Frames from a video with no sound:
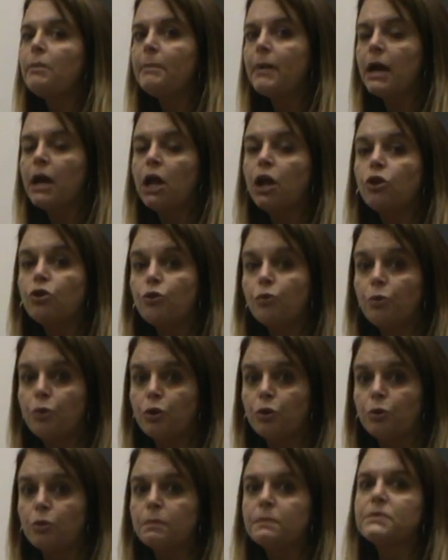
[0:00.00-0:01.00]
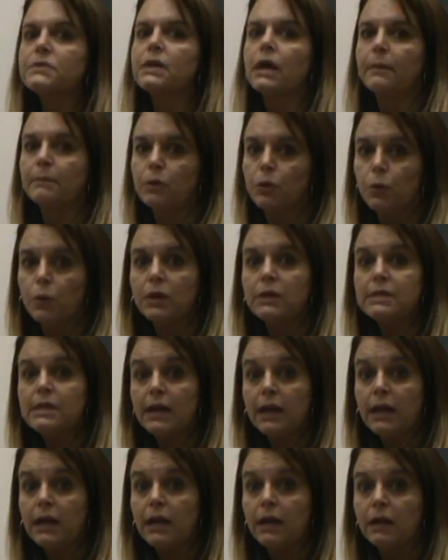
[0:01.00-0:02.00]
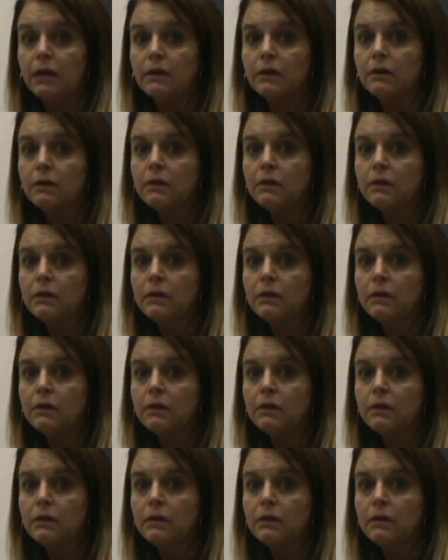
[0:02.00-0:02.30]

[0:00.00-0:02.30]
many groups I'm going to need.